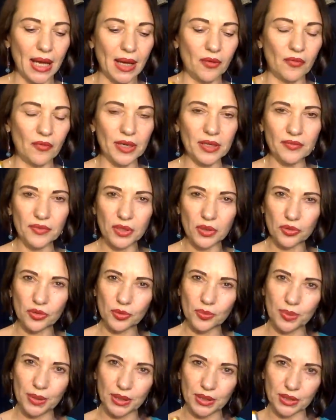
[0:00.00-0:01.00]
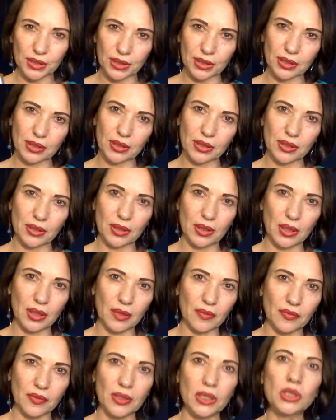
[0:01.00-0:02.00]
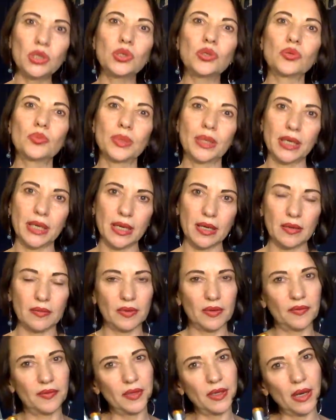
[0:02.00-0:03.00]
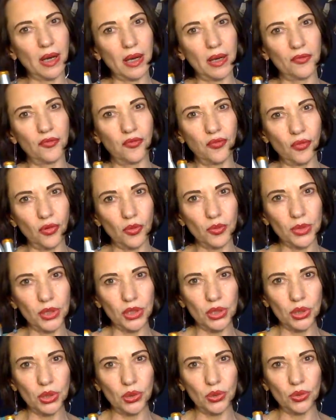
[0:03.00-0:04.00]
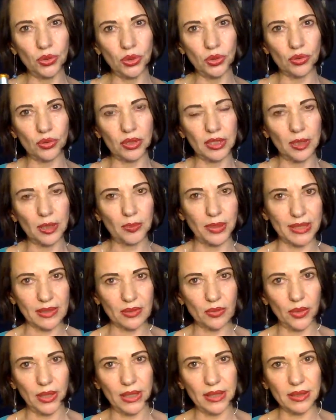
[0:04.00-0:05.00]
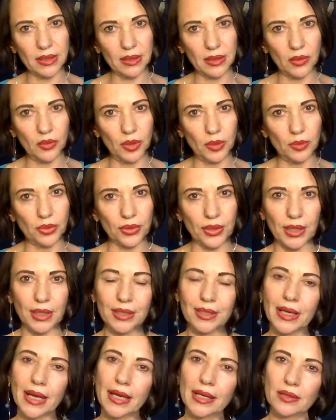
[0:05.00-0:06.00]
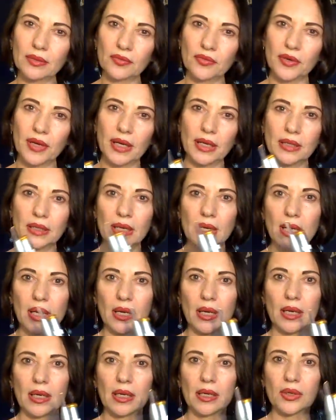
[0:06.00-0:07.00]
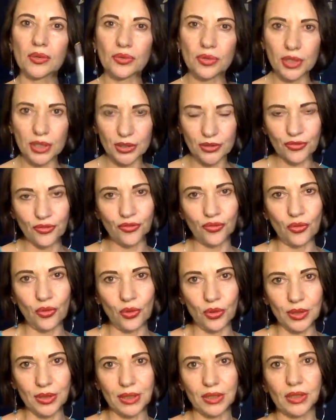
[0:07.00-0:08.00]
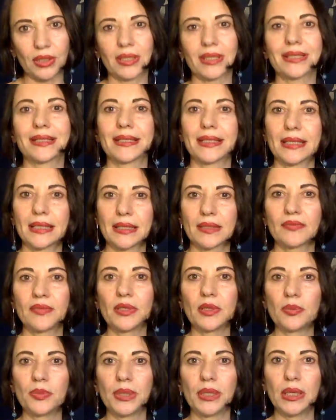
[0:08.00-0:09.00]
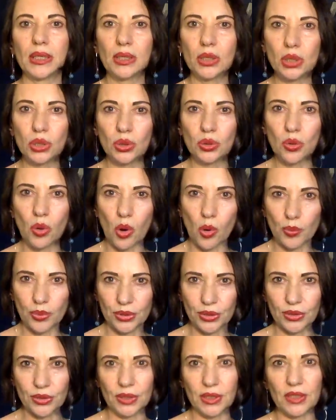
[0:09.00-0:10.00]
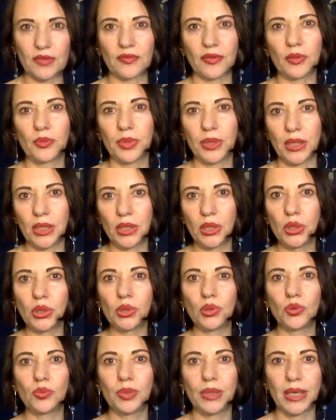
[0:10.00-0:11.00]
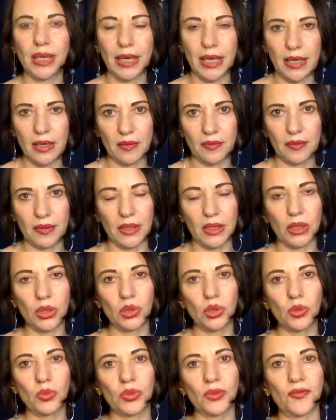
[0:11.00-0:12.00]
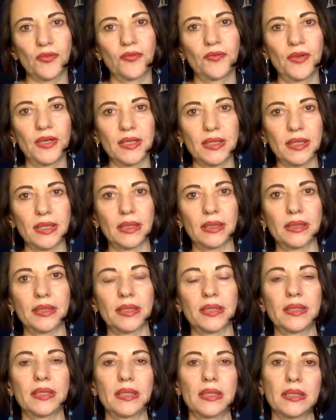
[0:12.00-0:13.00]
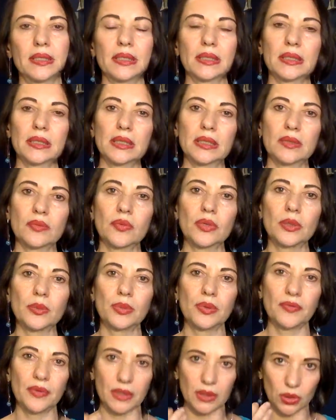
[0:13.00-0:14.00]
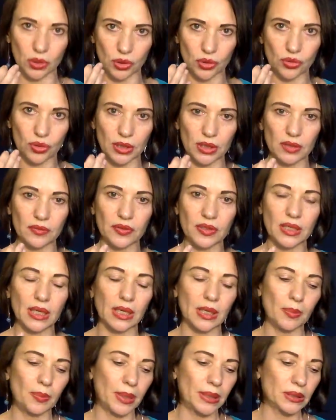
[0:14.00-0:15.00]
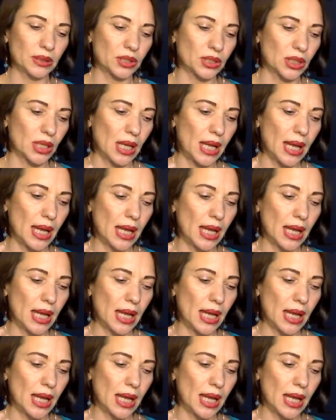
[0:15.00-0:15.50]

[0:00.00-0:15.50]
When we repeat it in new behavior, we are forming new neuronal pathways in our brain, and when reinforced, this will be a new option, this will be a new behavior. In terms of physical diseases, this will be when you treat it with Colourpuncture,